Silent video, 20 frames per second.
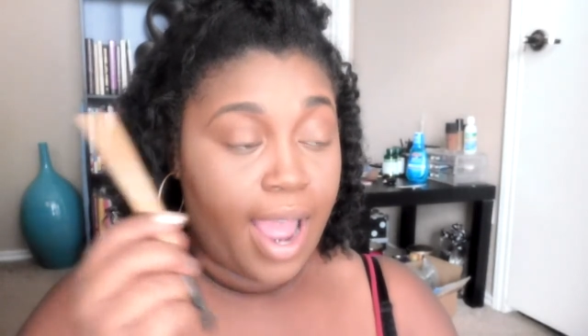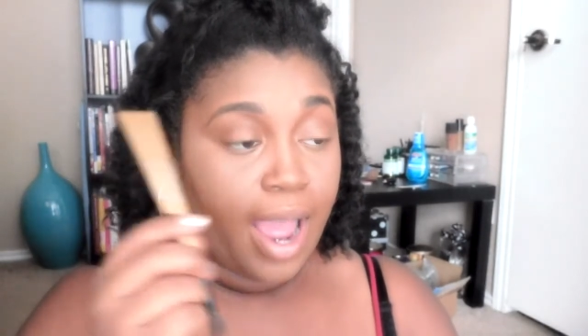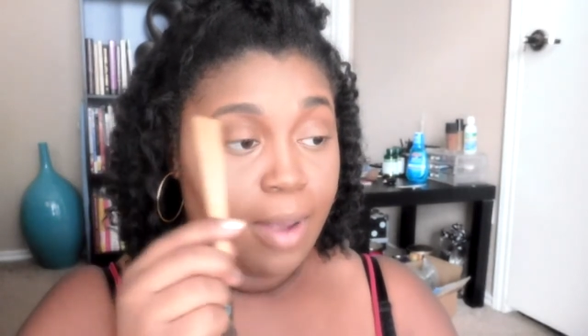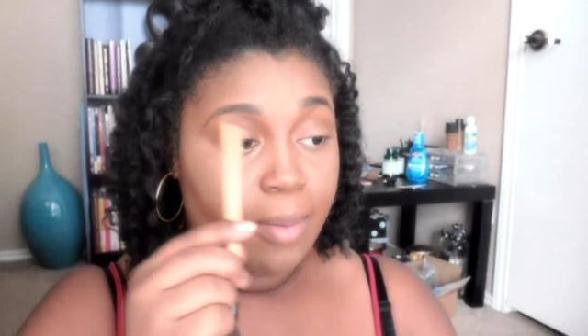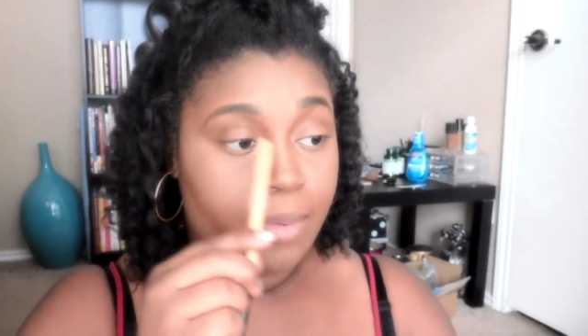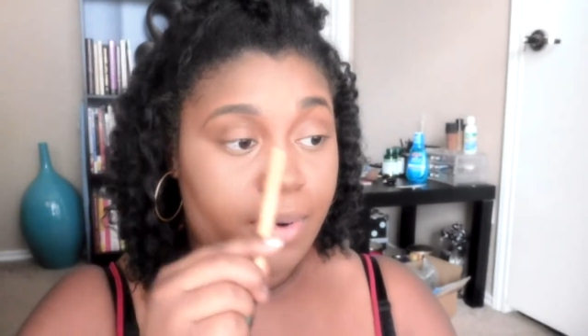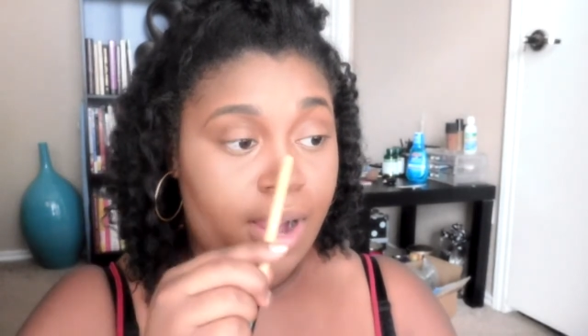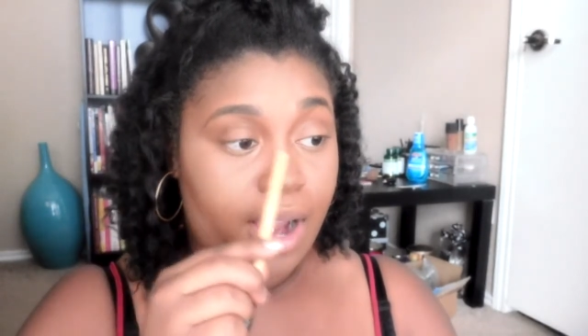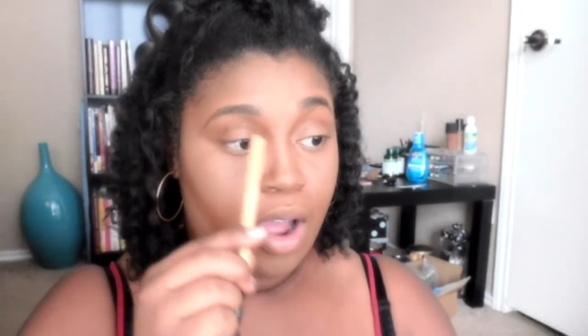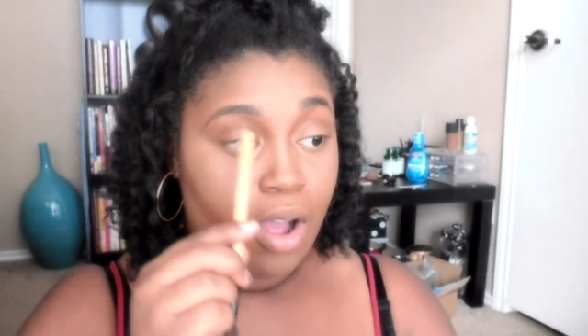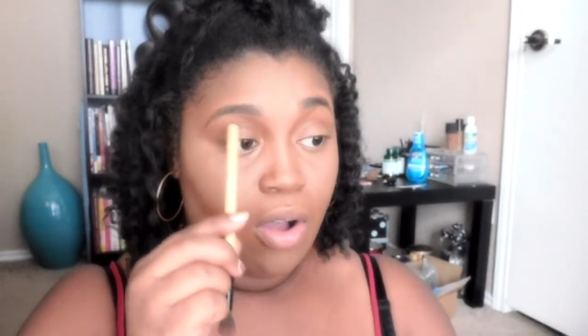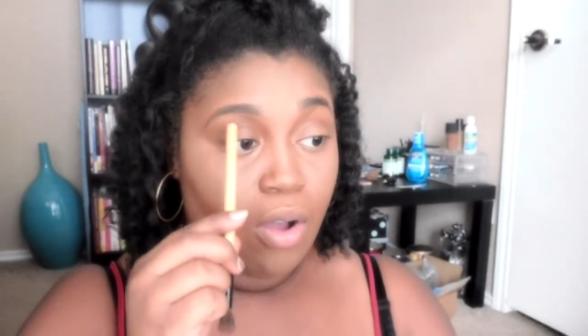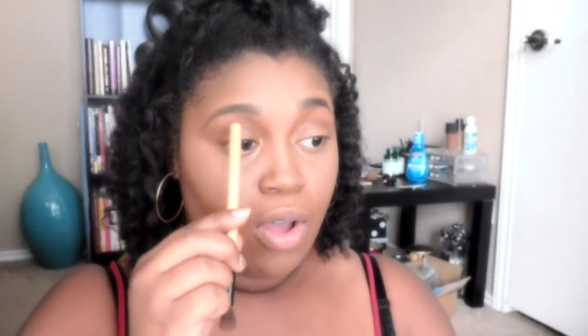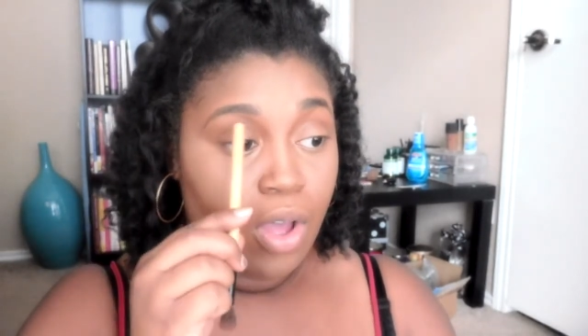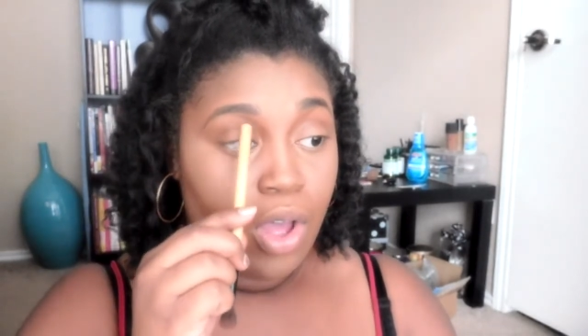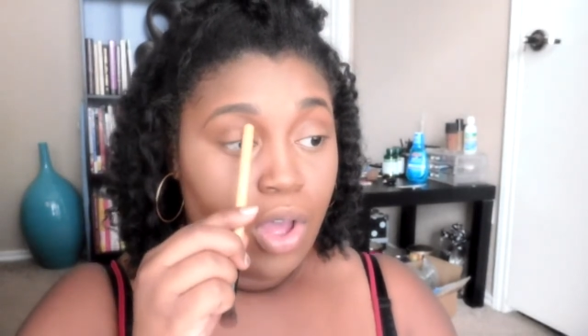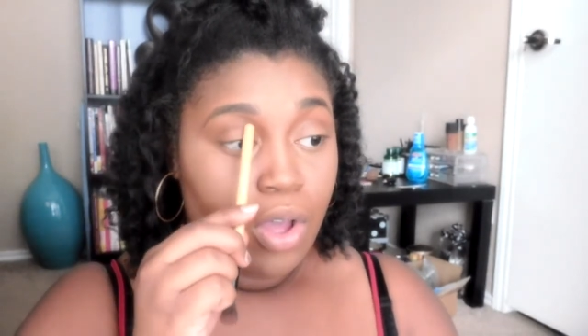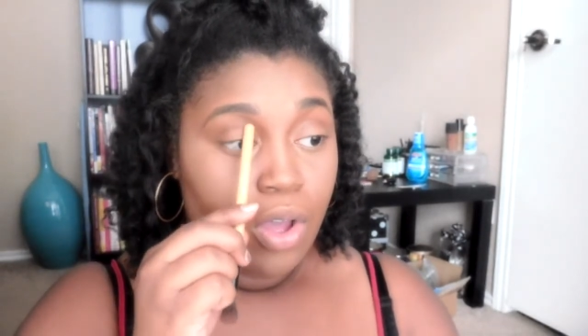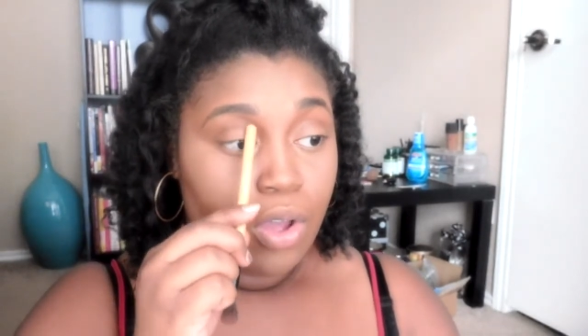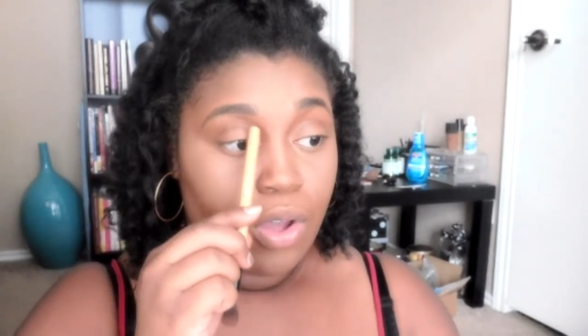eyebrow
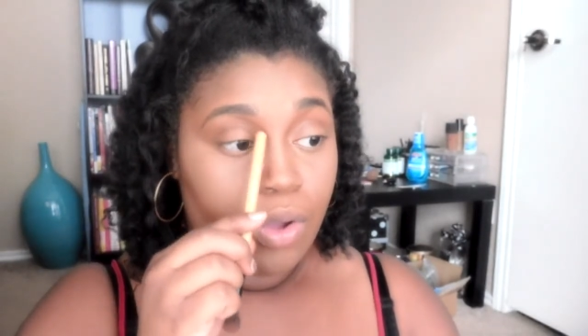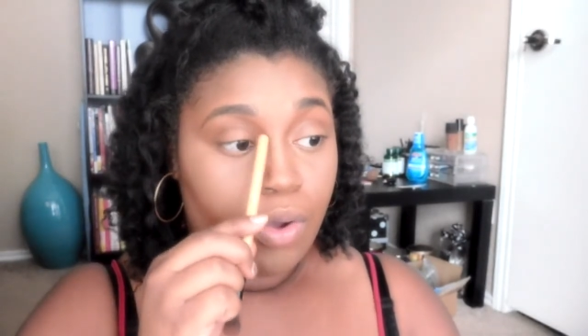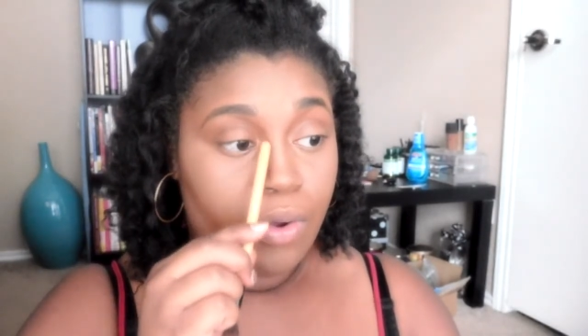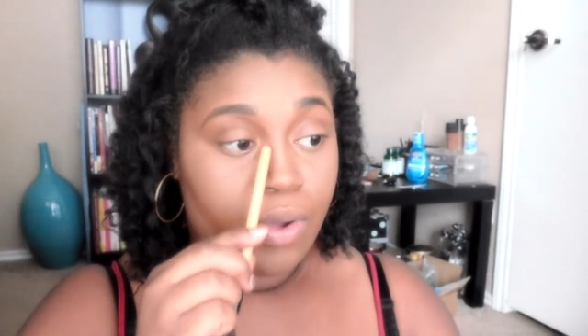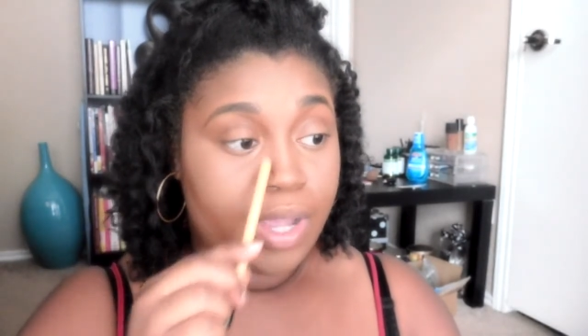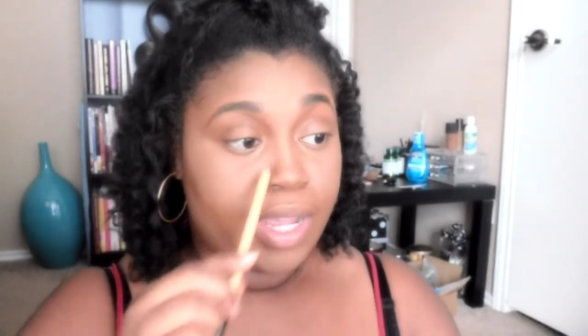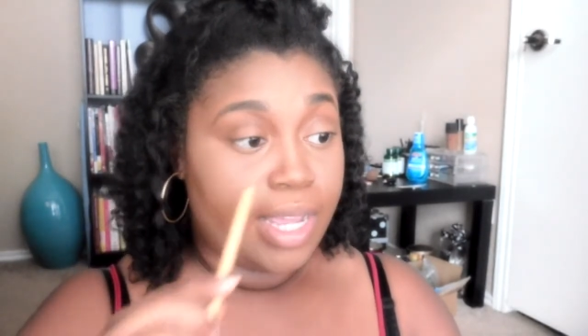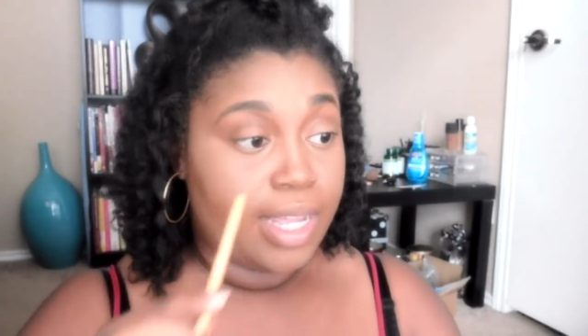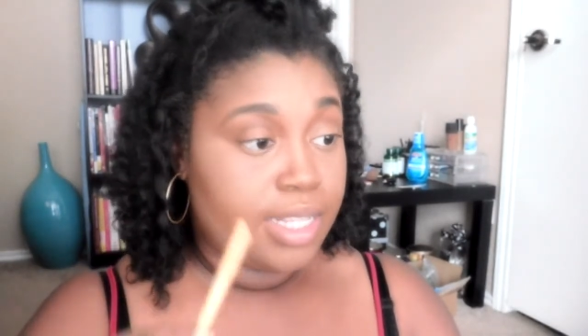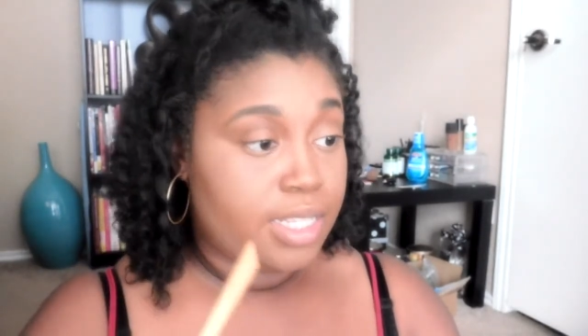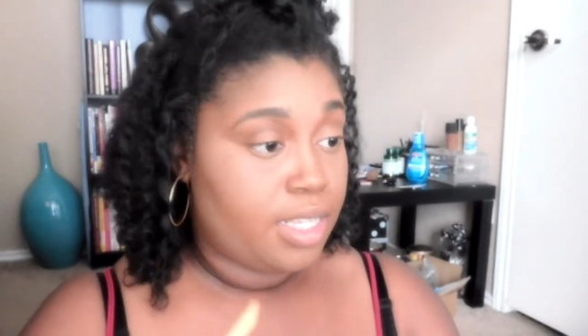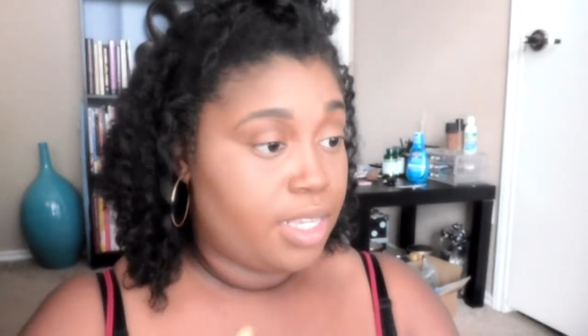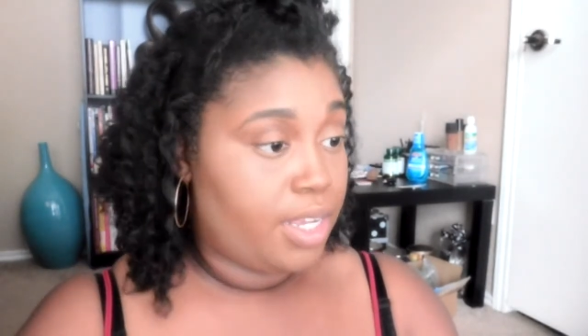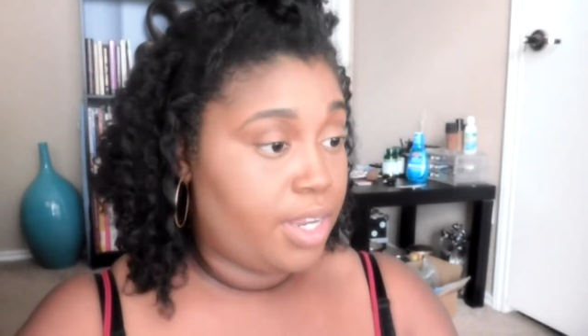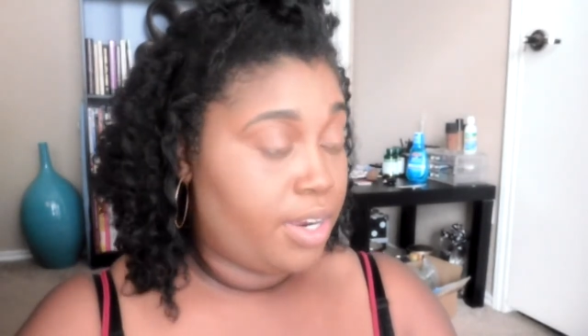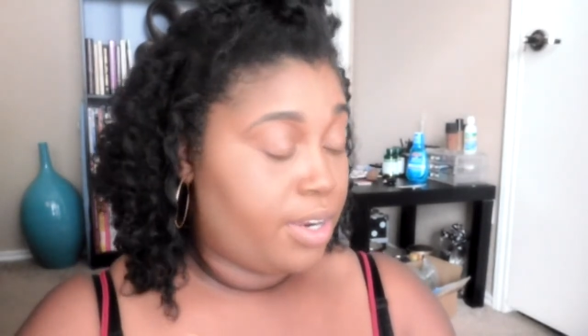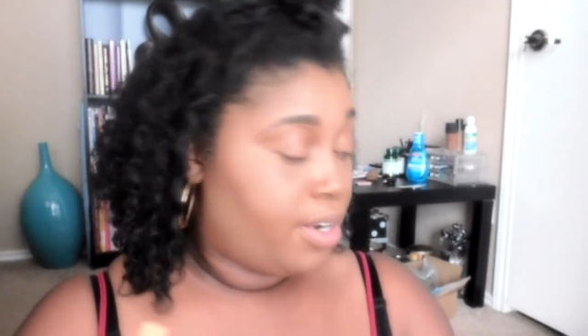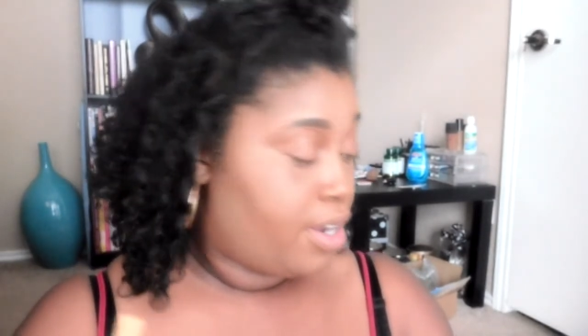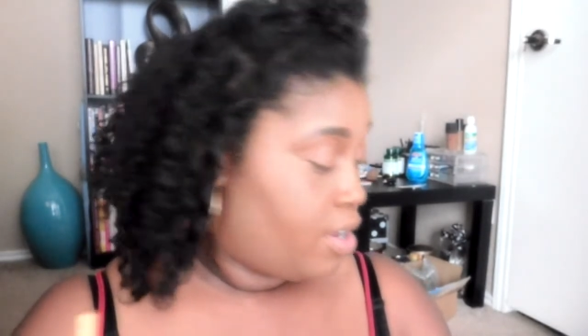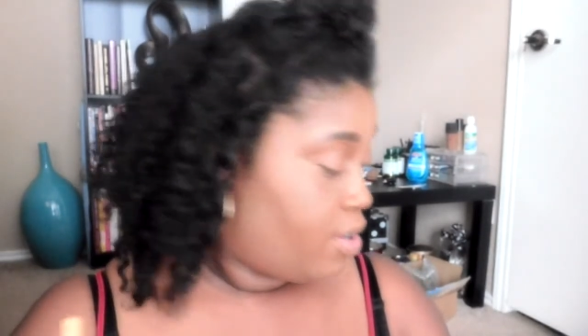going into your